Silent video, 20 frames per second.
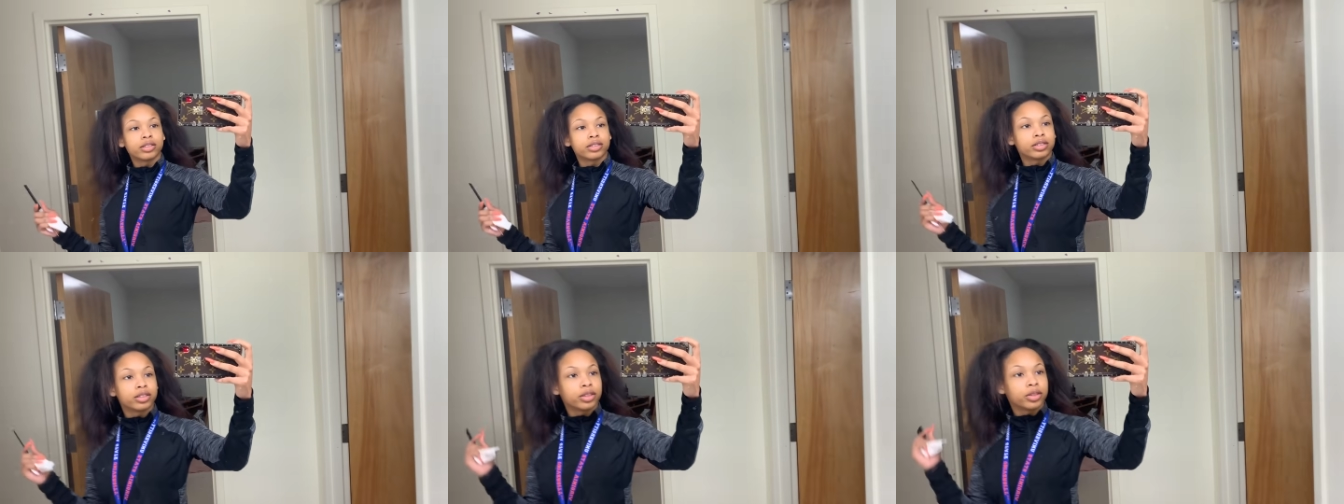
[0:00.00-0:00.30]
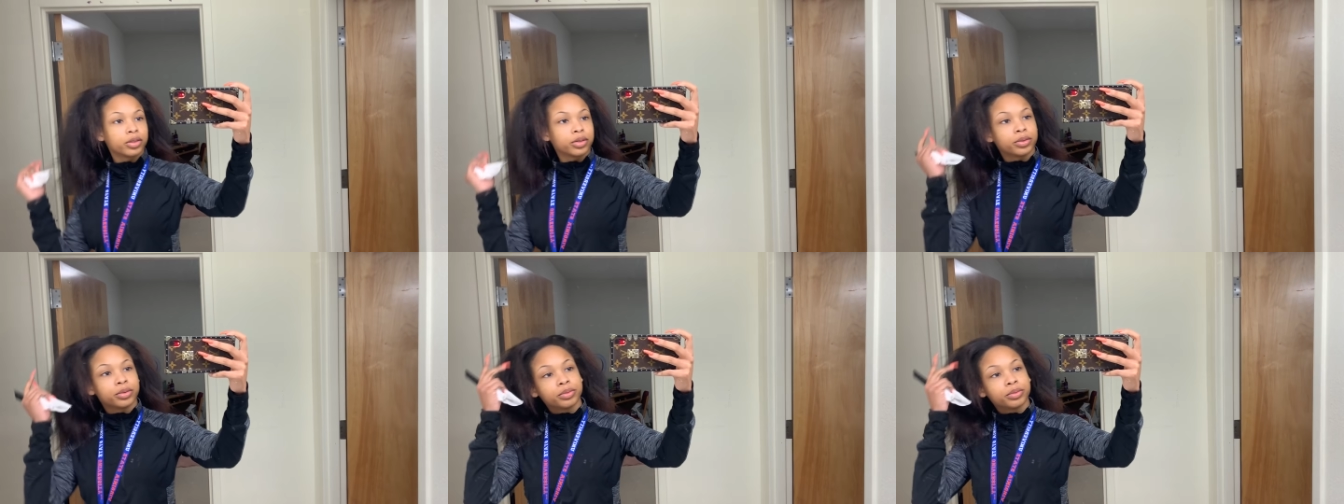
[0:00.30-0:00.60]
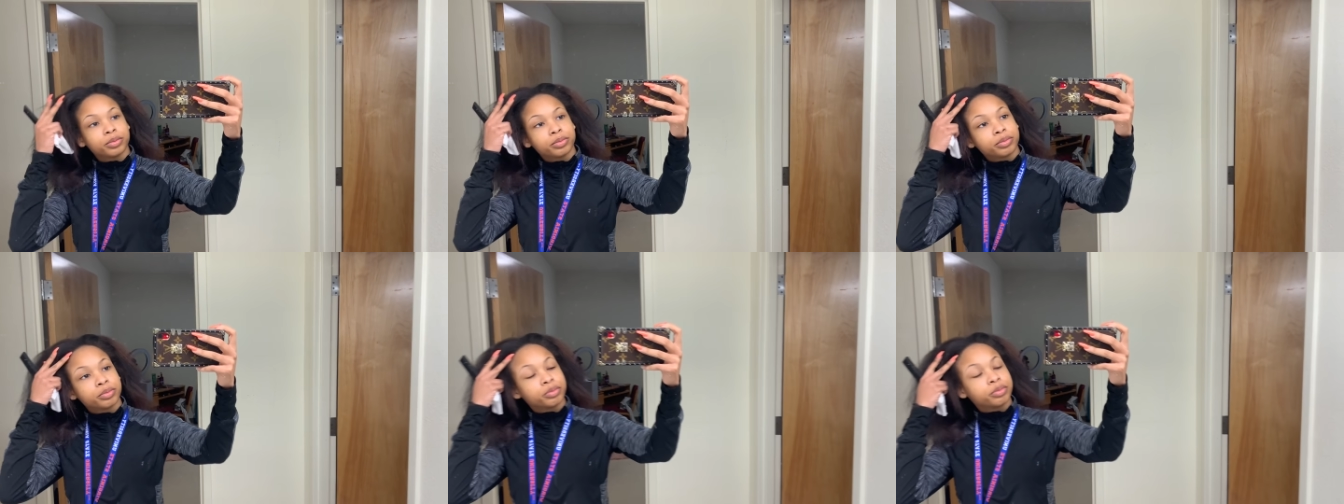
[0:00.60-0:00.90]
So,
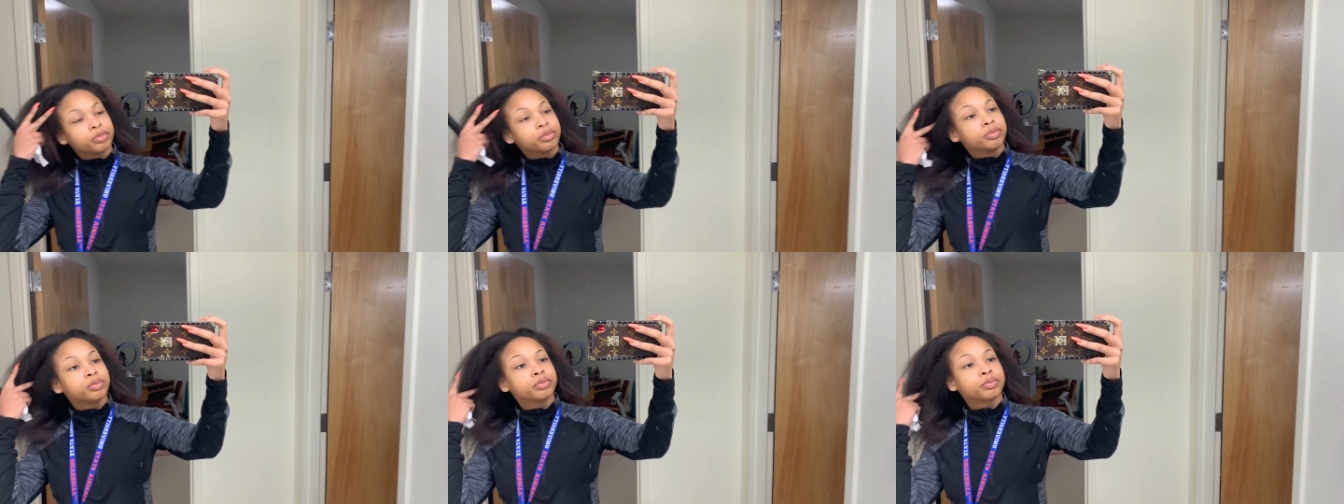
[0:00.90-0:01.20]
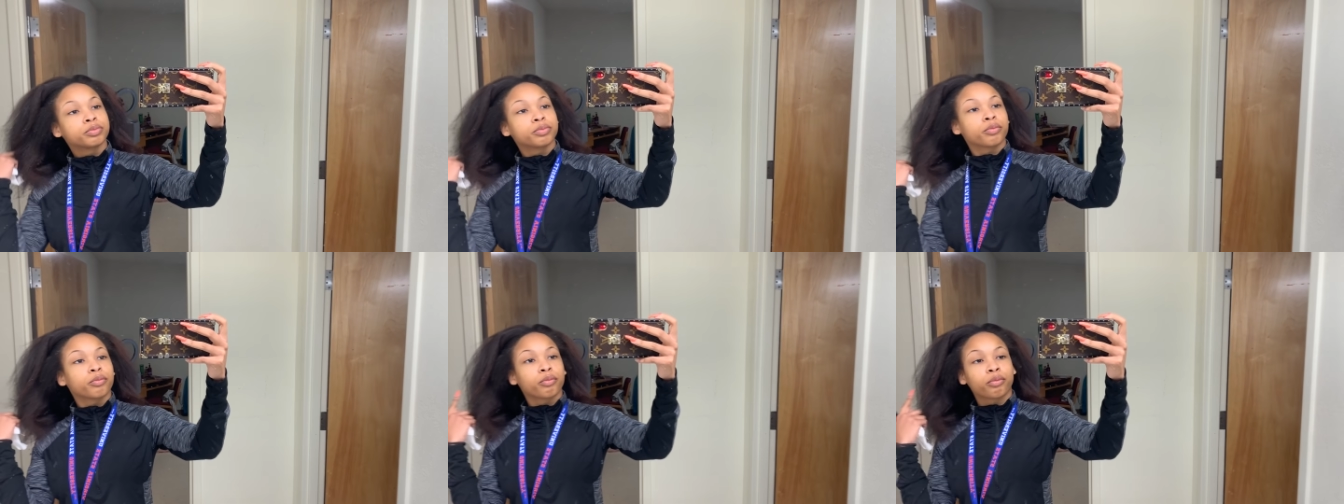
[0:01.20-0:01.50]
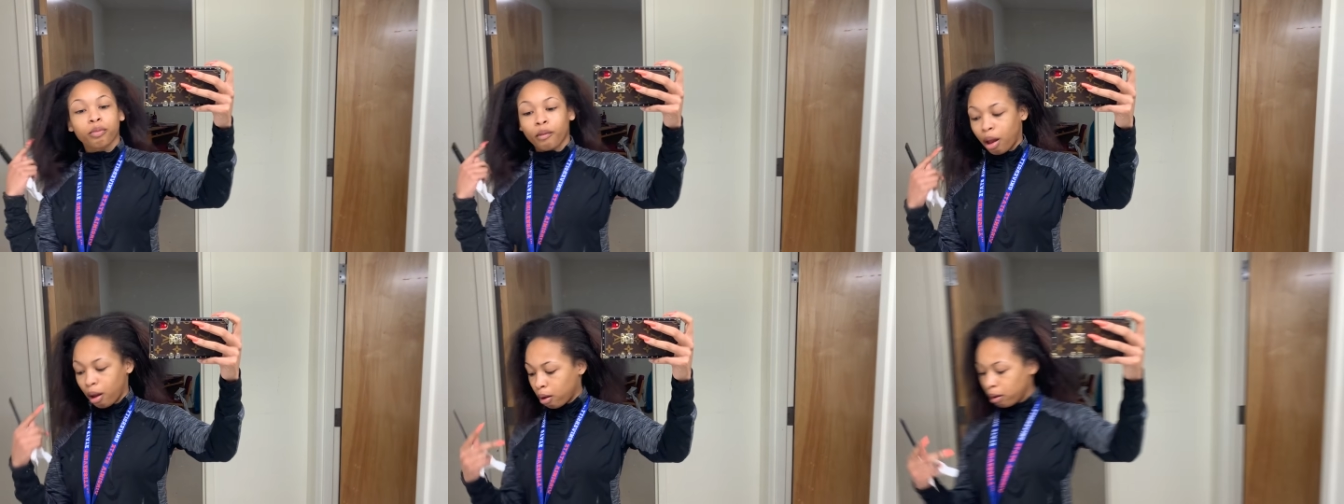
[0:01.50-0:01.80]

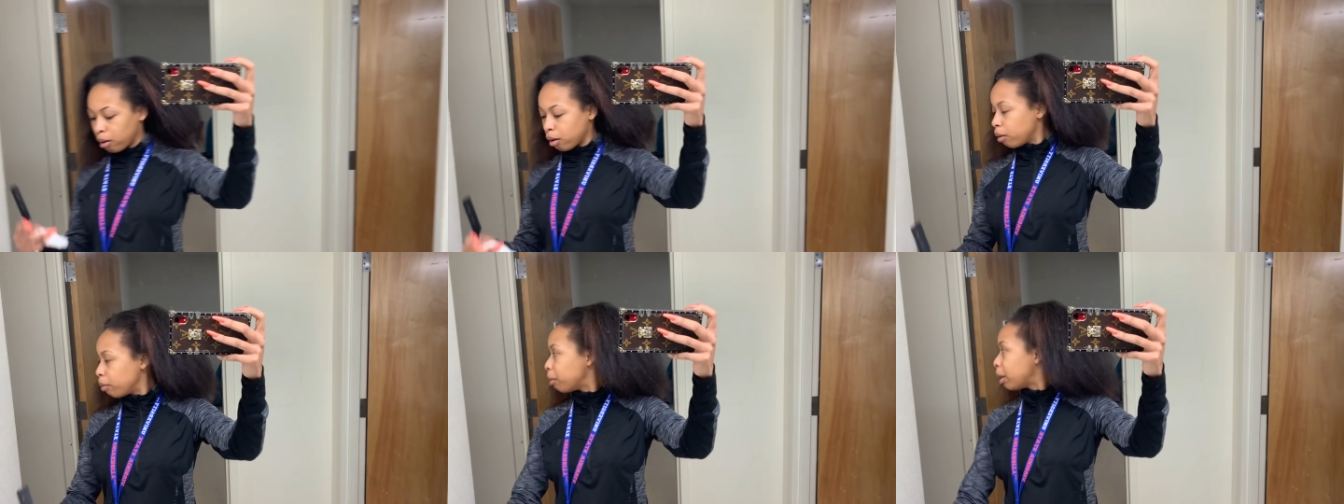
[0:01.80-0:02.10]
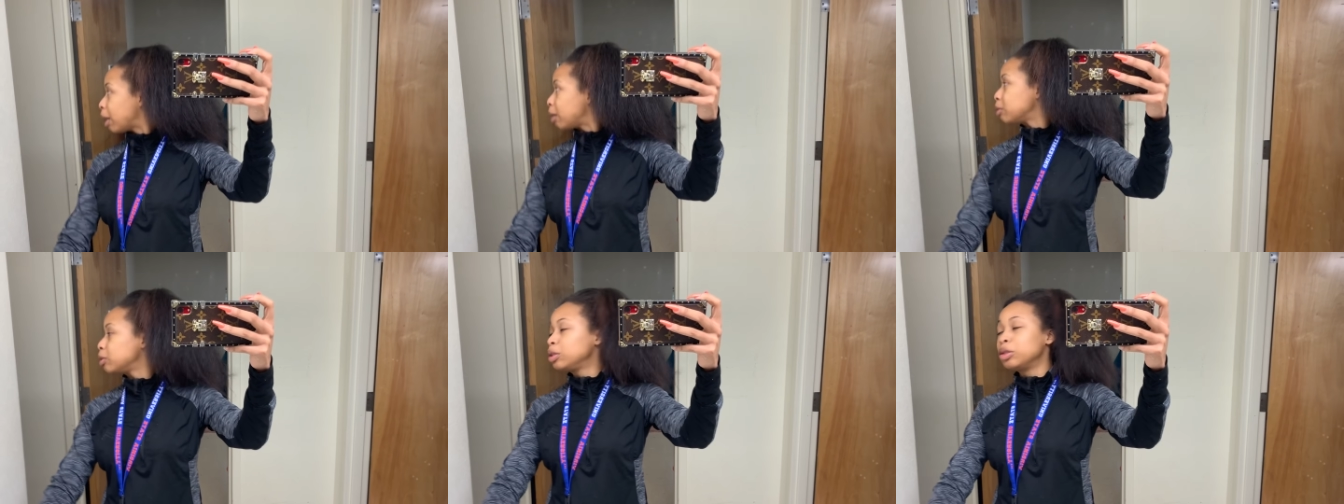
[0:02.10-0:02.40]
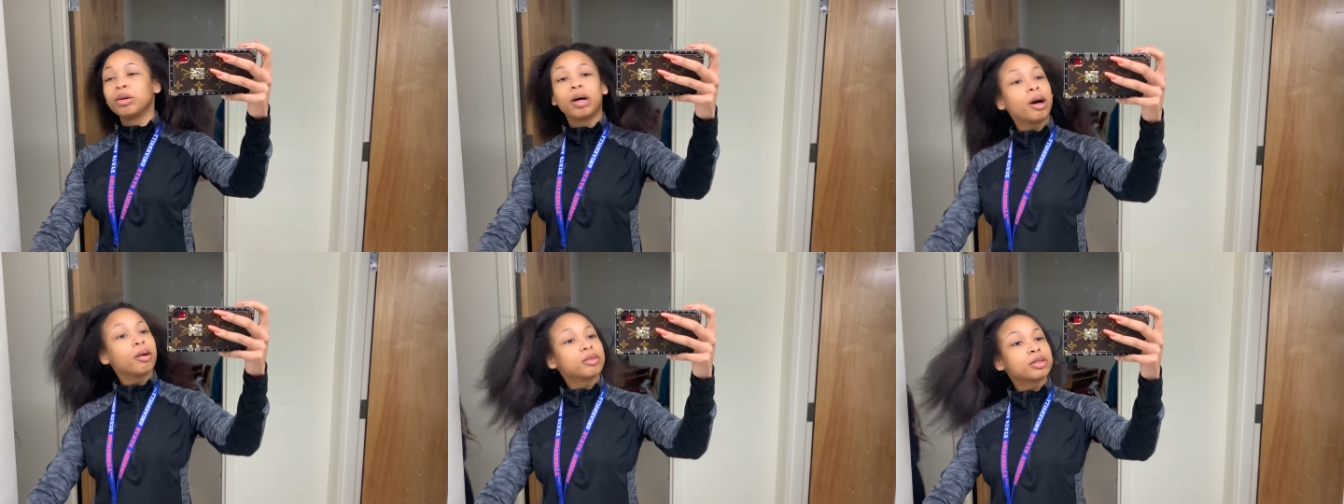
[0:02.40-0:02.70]
about
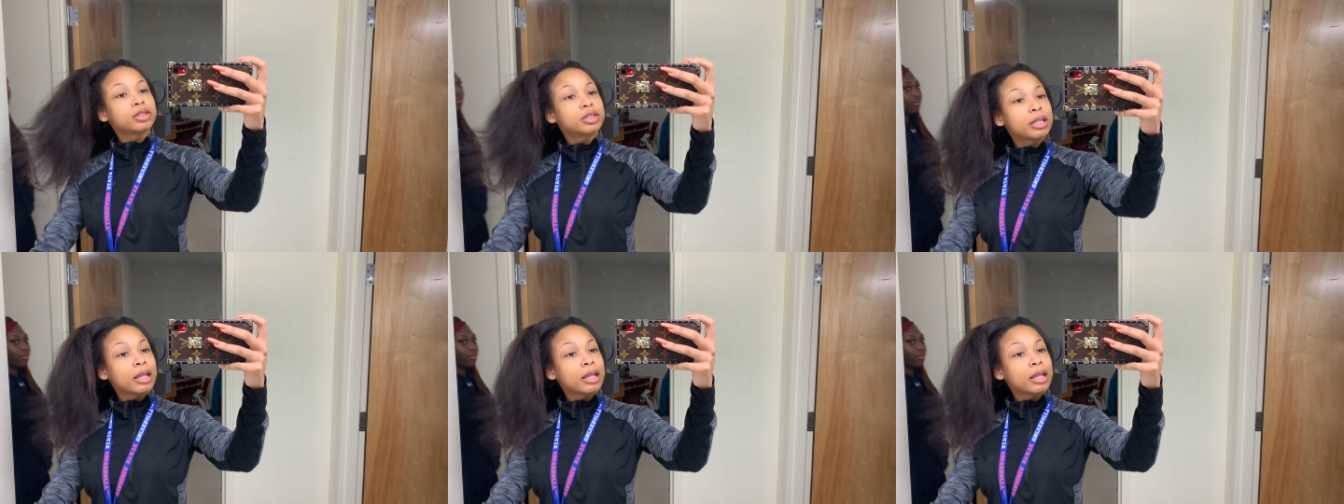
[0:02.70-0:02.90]
two hours